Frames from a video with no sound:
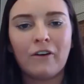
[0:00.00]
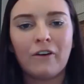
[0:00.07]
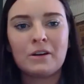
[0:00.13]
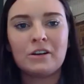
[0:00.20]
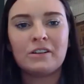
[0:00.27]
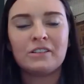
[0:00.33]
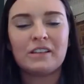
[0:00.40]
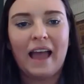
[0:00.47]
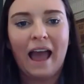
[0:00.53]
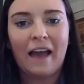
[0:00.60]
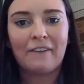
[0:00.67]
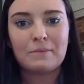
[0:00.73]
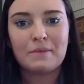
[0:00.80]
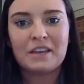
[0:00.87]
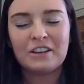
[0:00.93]
farmers have
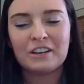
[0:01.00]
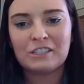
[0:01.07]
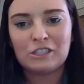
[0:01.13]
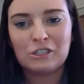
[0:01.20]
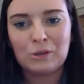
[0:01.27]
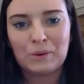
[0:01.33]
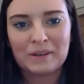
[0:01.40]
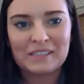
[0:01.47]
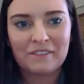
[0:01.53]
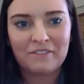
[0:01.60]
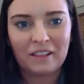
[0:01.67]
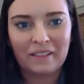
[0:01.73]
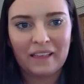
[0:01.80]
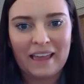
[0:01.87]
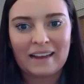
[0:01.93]
to be good stewards of
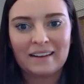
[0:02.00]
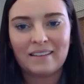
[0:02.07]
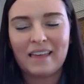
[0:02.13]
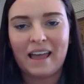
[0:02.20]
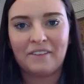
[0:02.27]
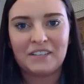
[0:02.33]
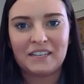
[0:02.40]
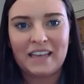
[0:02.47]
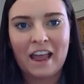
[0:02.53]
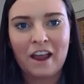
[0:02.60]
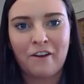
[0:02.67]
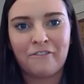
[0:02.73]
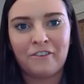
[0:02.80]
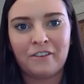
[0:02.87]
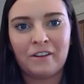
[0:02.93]
the land. They have to
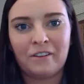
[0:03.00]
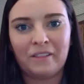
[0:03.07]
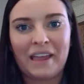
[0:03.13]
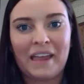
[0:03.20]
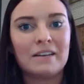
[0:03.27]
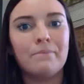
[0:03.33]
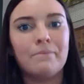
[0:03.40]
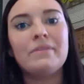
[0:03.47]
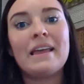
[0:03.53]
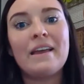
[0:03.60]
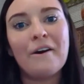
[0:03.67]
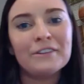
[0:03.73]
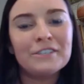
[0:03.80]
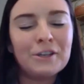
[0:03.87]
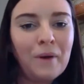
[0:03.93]
care for their land, but they
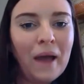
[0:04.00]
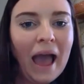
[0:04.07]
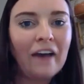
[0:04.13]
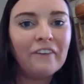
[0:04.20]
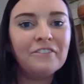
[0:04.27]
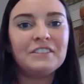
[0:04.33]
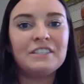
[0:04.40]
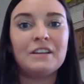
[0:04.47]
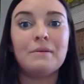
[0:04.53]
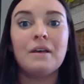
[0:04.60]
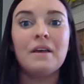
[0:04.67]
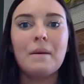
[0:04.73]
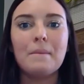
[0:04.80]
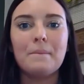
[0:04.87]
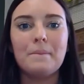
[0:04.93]
also have to
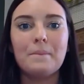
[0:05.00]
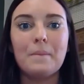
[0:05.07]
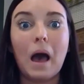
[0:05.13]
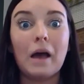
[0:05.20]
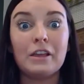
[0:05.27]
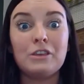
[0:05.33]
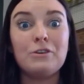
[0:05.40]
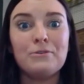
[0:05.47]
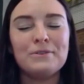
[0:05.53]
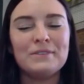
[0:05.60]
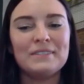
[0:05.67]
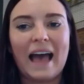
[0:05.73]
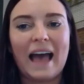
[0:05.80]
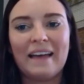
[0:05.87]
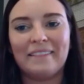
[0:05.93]
use
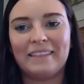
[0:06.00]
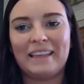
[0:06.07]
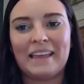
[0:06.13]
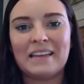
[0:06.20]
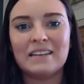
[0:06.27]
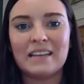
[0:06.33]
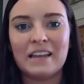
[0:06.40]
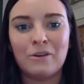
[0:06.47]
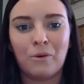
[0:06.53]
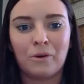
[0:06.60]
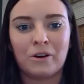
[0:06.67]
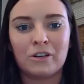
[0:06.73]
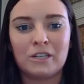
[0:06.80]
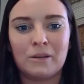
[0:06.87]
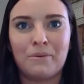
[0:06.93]
that land in
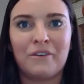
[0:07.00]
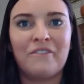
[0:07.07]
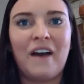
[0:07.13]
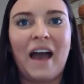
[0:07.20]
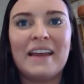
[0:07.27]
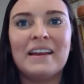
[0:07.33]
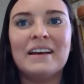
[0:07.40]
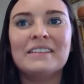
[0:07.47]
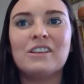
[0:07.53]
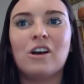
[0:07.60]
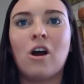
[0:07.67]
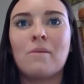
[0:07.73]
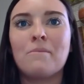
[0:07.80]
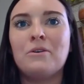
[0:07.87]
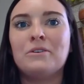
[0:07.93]
order to provide us
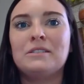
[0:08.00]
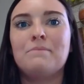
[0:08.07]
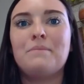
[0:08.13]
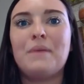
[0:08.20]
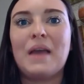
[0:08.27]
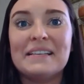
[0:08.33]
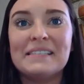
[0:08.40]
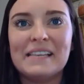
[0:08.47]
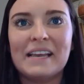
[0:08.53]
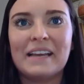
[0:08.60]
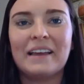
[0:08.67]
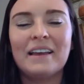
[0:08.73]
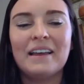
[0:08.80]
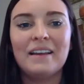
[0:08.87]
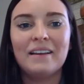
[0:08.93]
our most
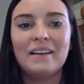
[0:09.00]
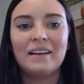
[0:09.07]
basic